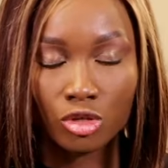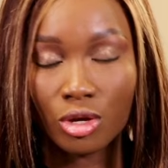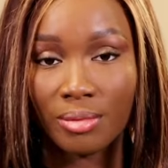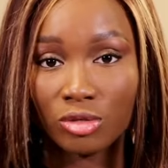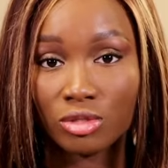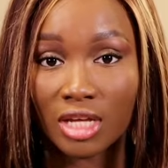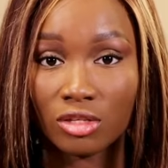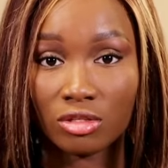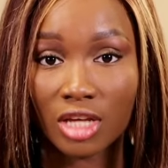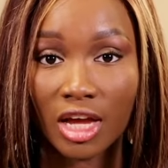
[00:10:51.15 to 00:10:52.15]
So your breast will
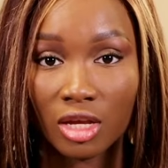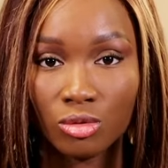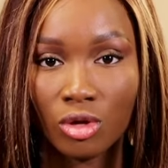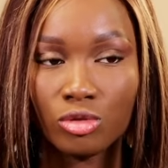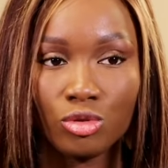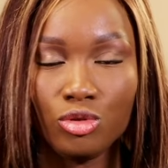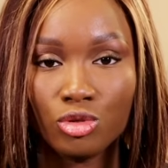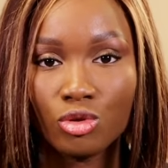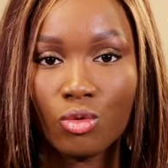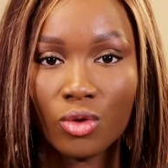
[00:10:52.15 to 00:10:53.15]
start to sag as well. So
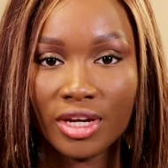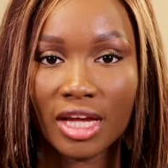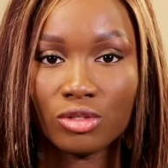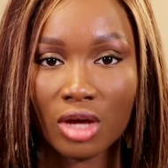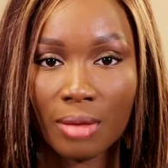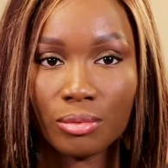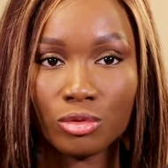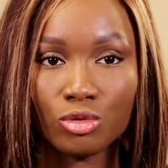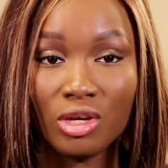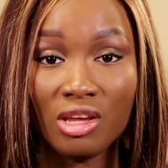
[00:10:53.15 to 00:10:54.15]
you don't want that to
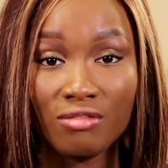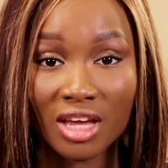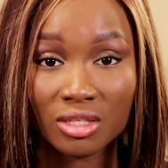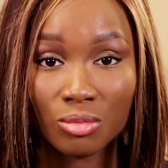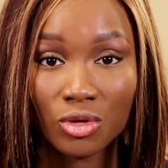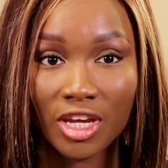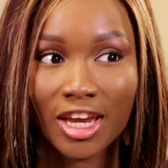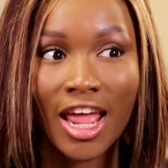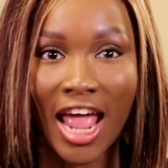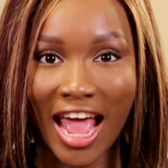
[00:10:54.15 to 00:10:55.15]
happen. So if you are smoking,
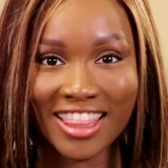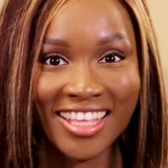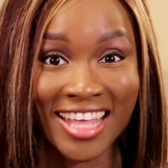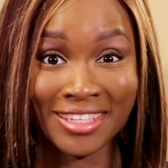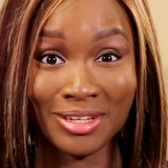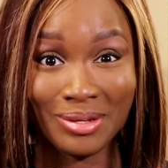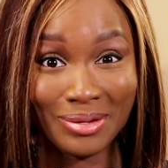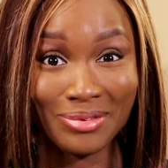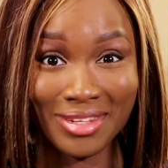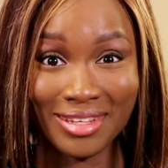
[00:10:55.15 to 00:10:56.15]
I think that's a
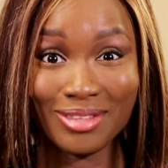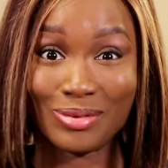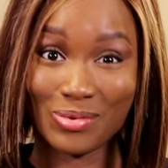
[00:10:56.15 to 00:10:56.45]
good reason to